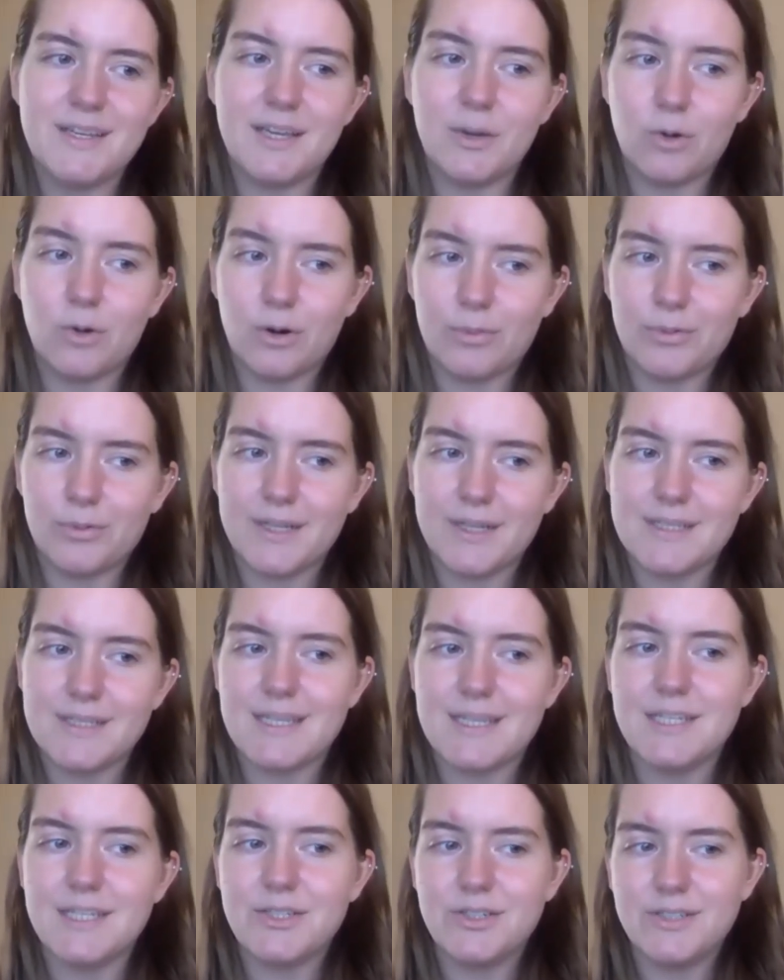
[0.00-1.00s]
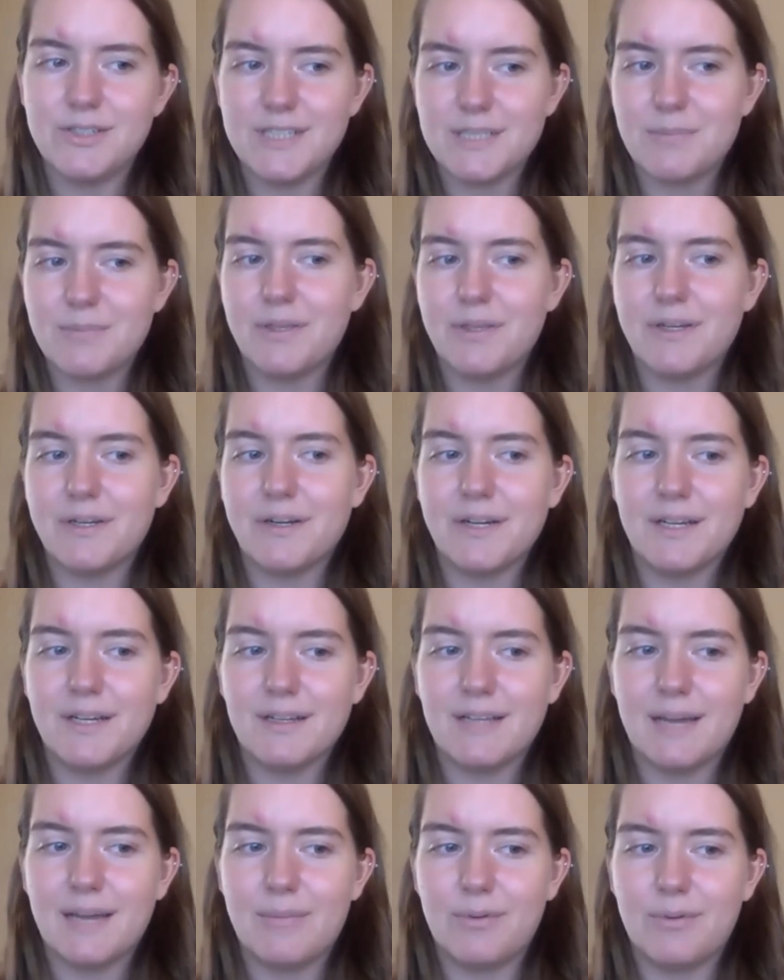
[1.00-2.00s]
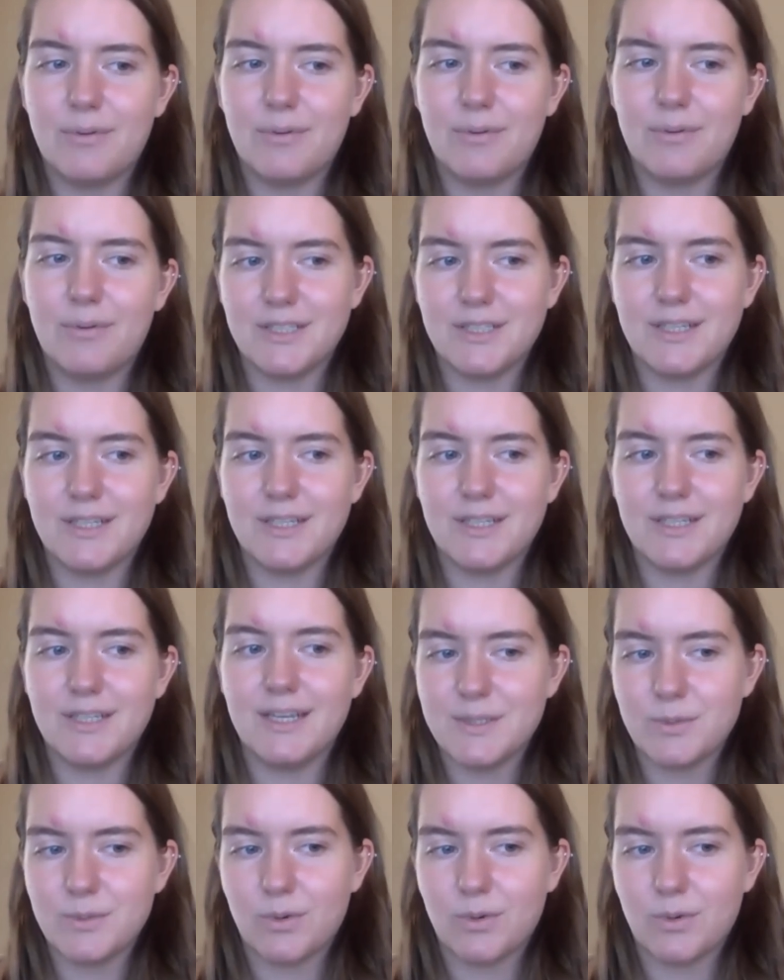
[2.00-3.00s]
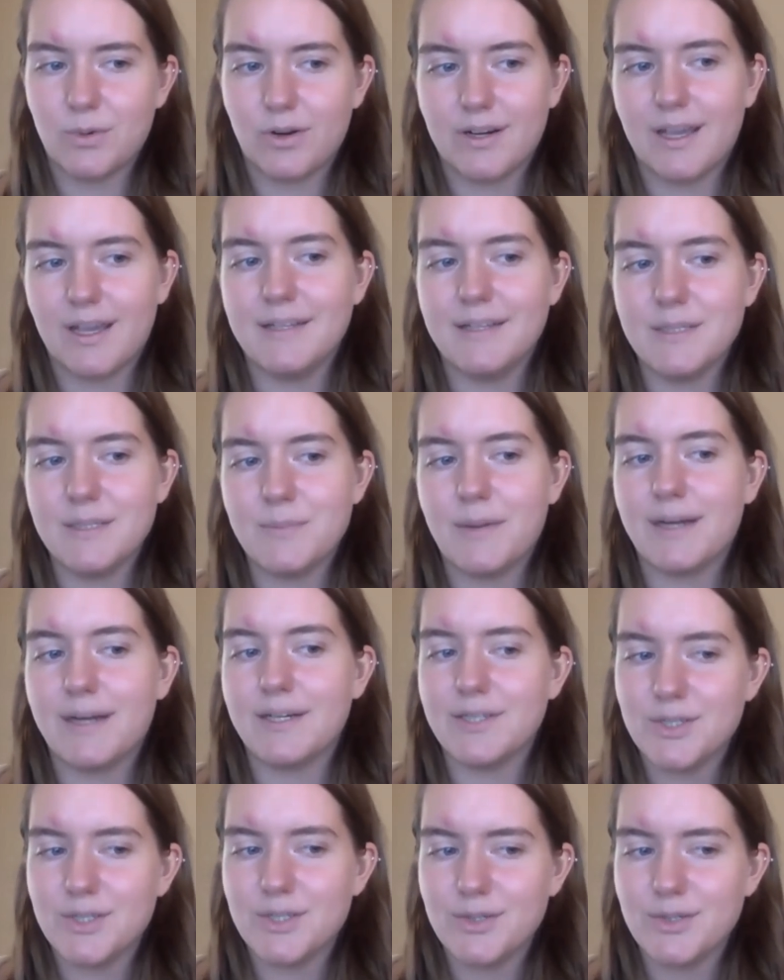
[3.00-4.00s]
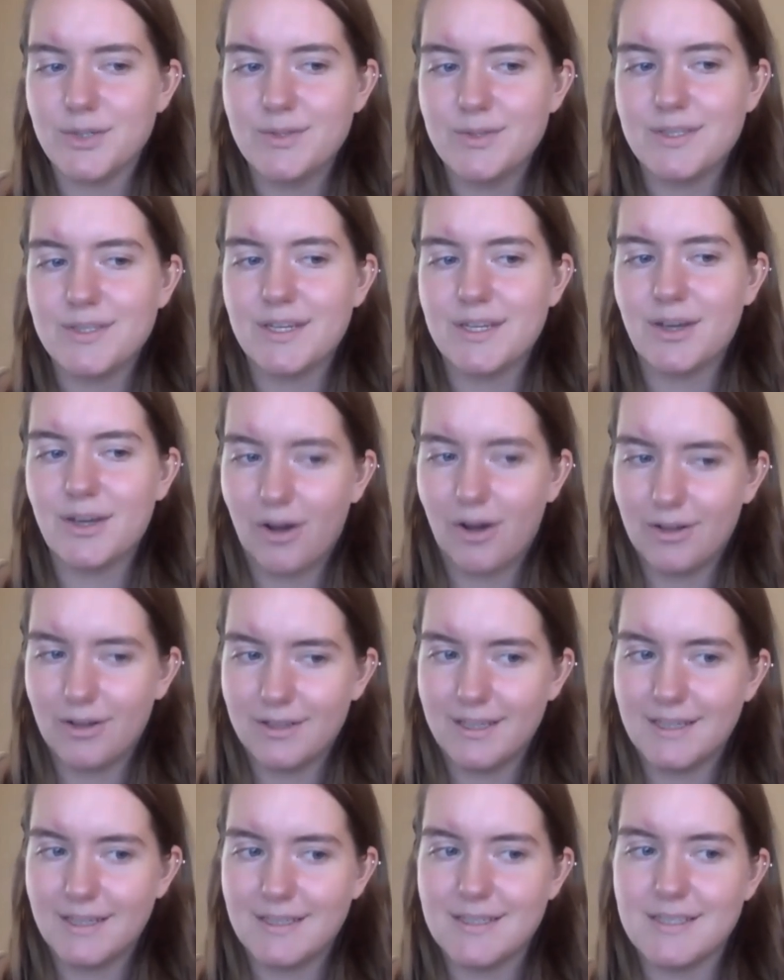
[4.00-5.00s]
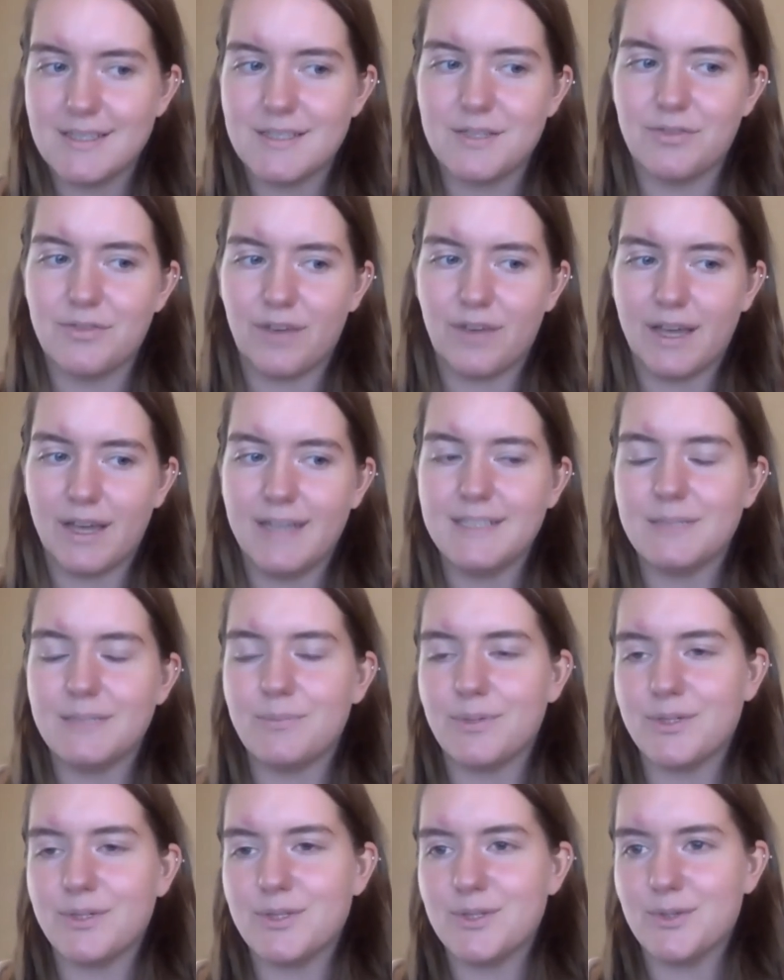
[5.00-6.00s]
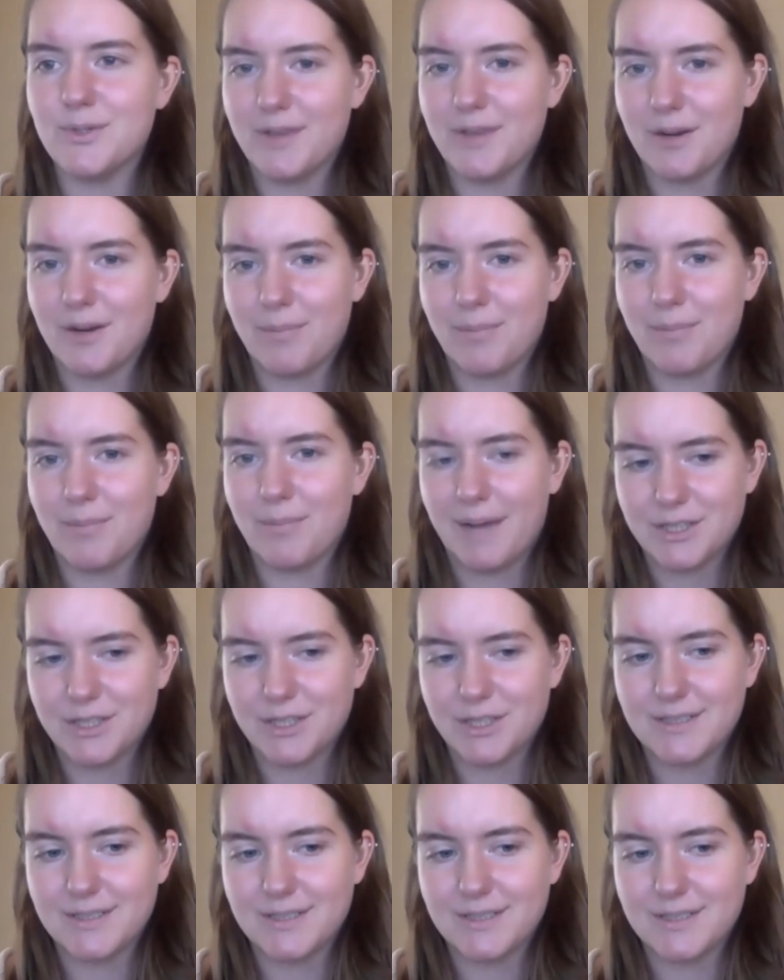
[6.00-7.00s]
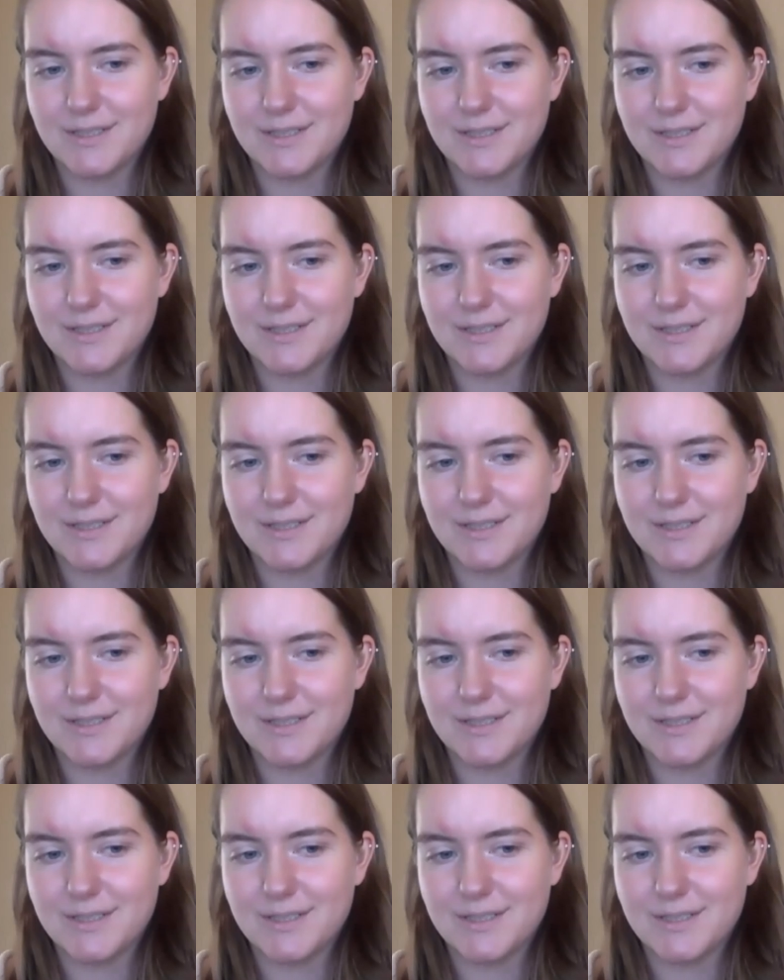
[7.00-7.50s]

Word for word: incorporates interdisciplinary collaboration in his work and inspires students and colleagues to find and pursue their passions.